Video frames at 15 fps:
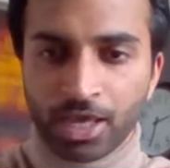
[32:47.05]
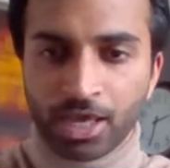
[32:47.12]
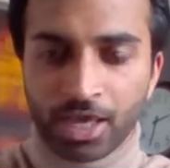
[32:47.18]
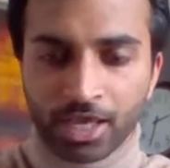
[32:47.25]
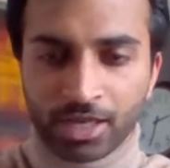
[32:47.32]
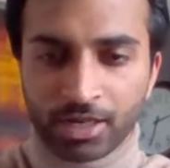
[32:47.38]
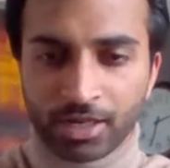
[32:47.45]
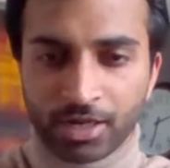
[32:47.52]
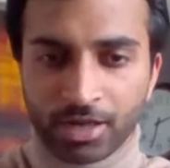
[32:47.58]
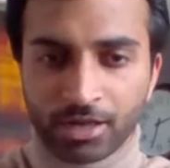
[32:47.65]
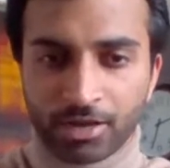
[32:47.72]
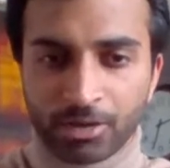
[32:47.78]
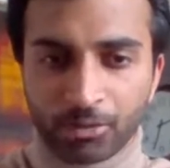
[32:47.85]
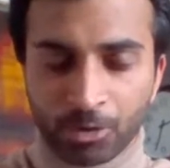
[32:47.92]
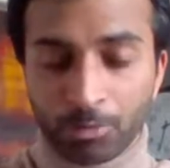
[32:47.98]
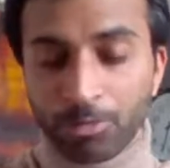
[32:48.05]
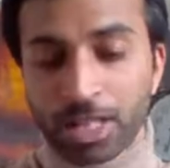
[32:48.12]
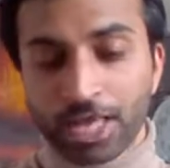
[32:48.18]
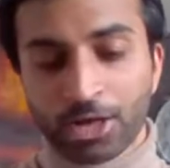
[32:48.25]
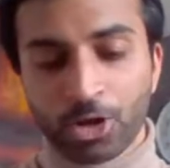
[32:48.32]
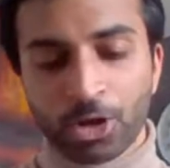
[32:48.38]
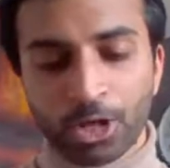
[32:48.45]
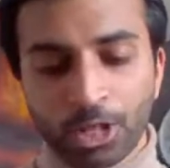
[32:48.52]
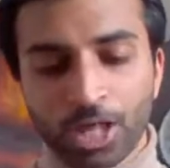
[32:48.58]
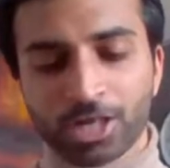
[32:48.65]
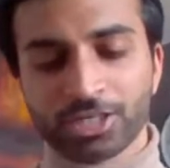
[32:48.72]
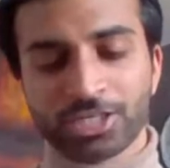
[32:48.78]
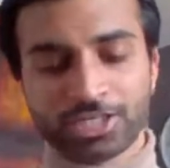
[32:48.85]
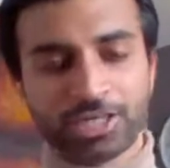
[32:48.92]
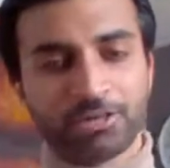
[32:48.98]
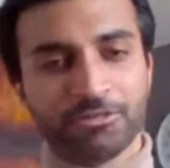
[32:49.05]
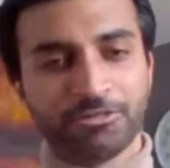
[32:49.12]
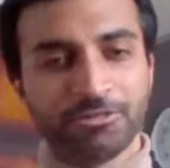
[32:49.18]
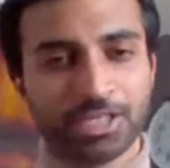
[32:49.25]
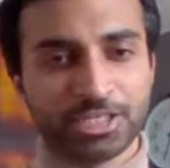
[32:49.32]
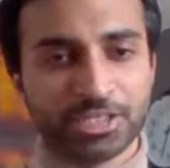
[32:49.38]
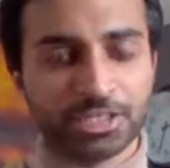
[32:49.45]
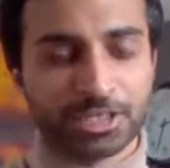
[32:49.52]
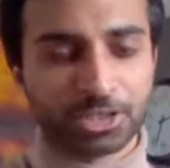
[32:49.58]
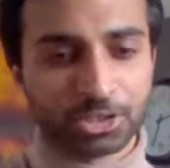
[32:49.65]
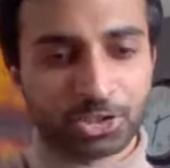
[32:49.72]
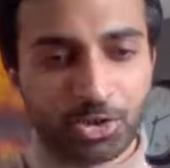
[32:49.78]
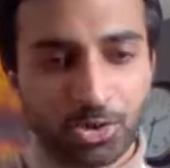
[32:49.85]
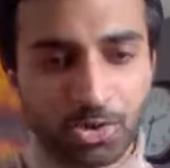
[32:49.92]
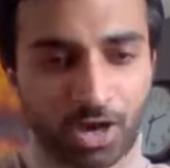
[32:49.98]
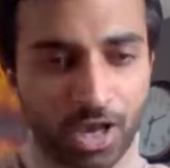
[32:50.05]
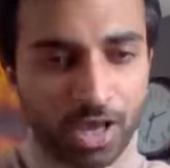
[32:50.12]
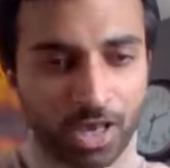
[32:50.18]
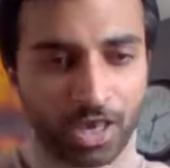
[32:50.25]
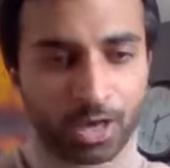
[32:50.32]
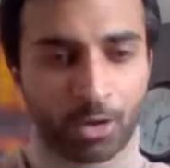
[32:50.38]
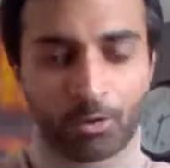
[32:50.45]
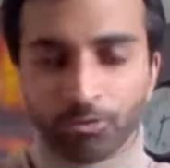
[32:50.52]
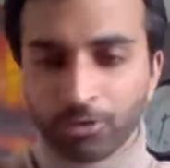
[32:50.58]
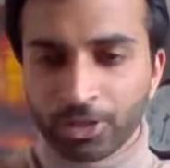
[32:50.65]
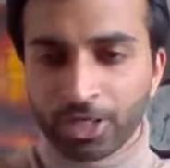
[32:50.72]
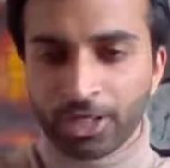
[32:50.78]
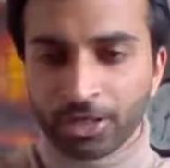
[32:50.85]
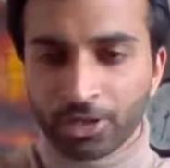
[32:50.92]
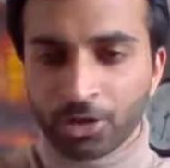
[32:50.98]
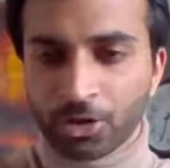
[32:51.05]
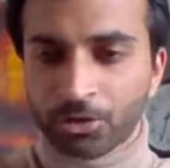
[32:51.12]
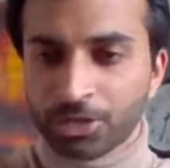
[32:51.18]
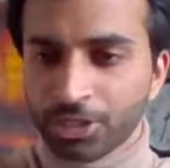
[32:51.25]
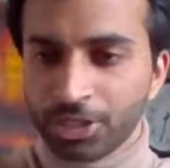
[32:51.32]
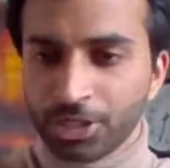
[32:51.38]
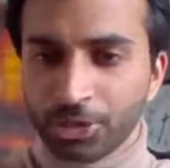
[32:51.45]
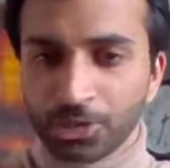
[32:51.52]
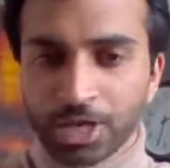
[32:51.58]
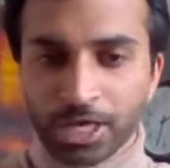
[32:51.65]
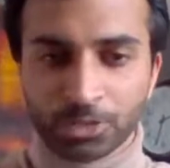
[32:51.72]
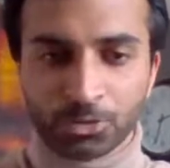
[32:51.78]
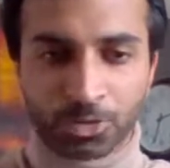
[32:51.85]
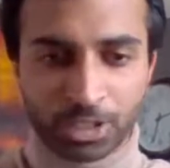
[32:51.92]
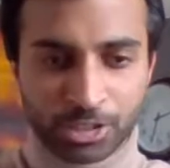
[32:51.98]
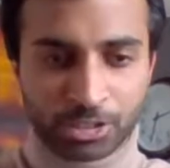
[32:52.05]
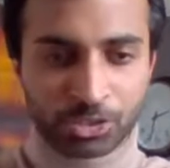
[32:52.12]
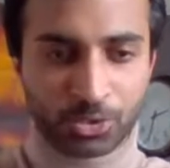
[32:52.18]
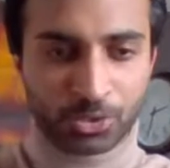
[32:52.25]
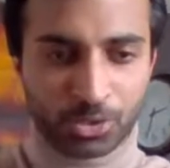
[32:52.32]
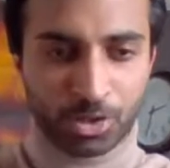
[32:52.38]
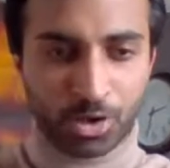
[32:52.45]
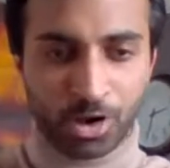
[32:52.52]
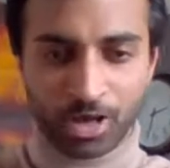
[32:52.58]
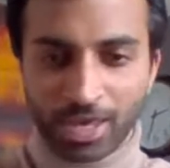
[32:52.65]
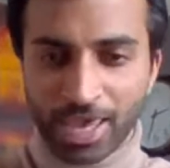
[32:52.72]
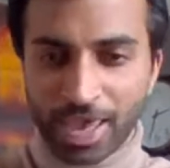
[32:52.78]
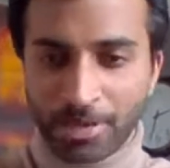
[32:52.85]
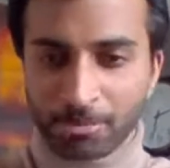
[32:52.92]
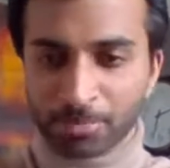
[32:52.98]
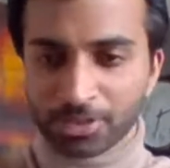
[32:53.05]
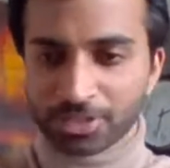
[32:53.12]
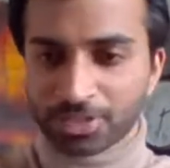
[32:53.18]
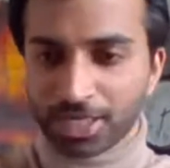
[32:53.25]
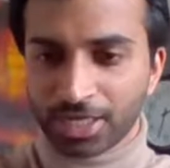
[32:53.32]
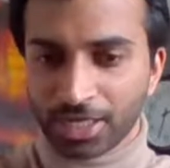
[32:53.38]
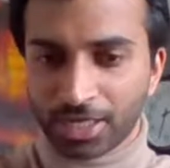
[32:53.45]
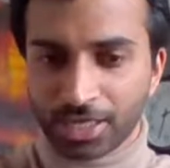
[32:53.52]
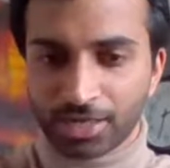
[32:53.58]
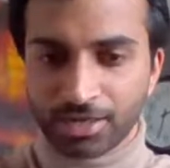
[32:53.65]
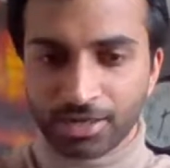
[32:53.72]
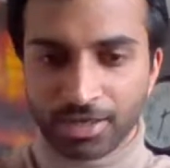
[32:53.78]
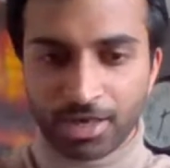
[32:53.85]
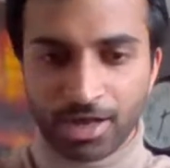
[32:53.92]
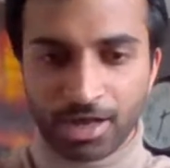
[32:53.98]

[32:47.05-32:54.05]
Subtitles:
And we're planning on a lot of stuff this year, so hopefully see you guys very soon on campus again.